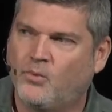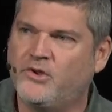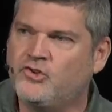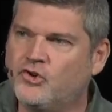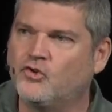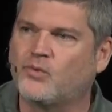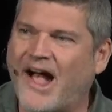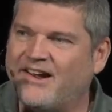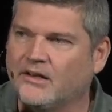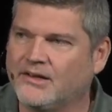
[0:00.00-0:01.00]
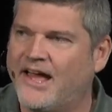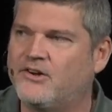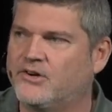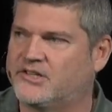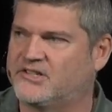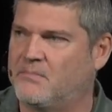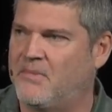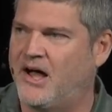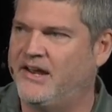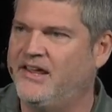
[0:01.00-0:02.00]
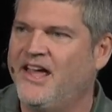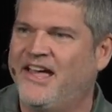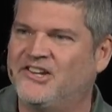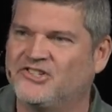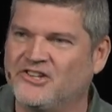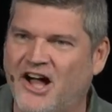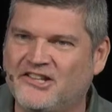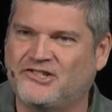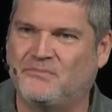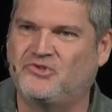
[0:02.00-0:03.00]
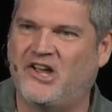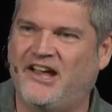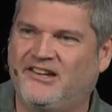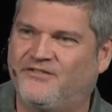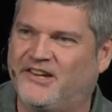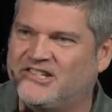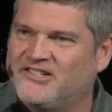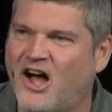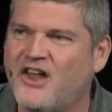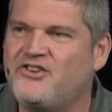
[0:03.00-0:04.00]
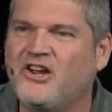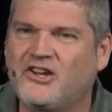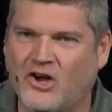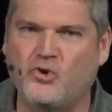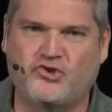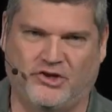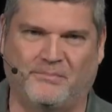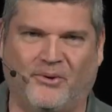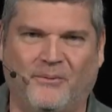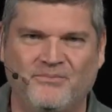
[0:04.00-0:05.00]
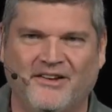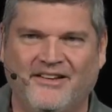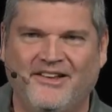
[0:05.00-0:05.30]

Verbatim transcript: When you write a letter to somebody, it is not subjective, it is not negotiable.